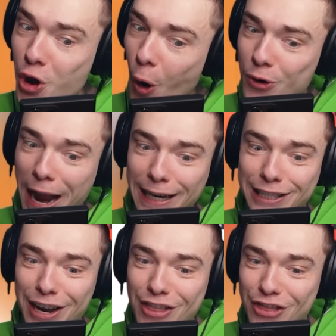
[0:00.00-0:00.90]
Yo, guys,
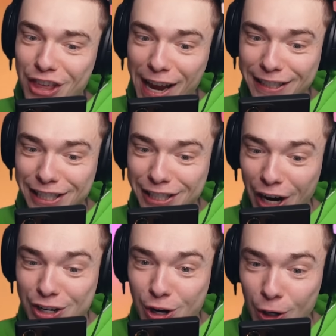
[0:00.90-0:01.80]
this is
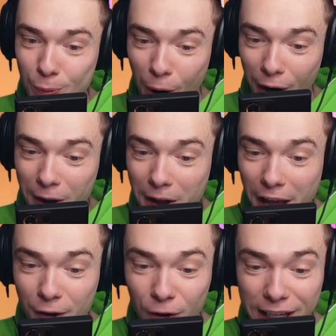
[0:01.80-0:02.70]
a good one.
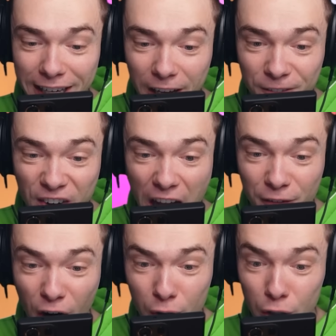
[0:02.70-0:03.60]
And if we can get
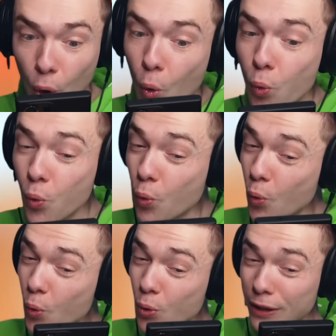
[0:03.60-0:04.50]
500, ooh,
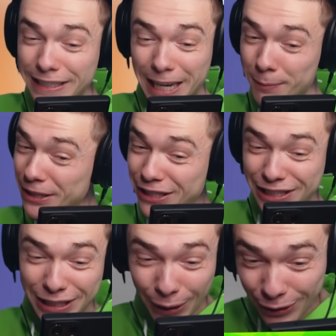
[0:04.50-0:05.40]
it's gonna be
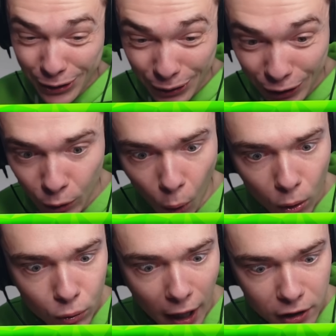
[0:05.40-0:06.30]
so good.
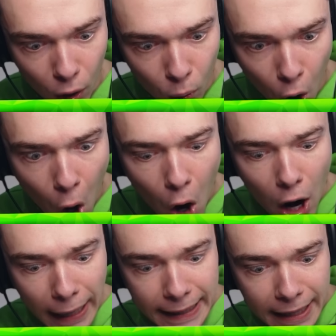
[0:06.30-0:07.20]
Oh, rhino?
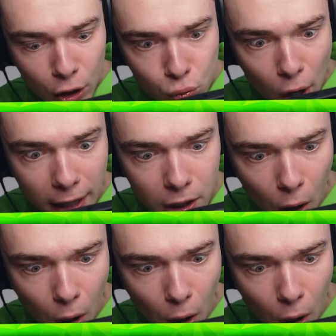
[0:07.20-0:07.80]
I can get a rhino?